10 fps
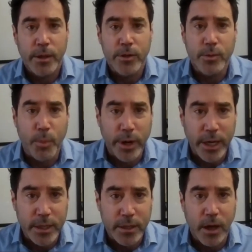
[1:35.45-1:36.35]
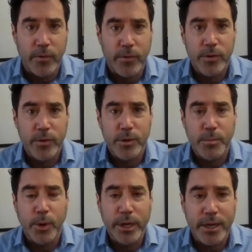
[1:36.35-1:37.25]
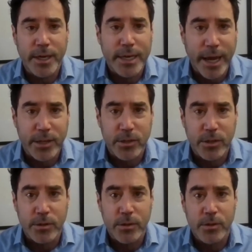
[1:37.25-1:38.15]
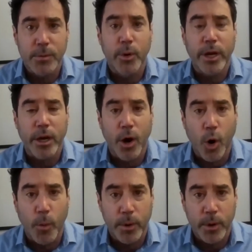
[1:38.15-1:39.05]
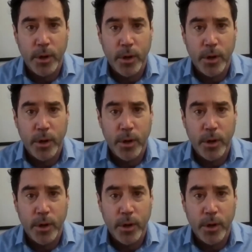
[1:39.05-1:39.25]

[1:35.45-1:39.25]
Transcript: that you're bringing love, you're bringing connection, you're bringing hope,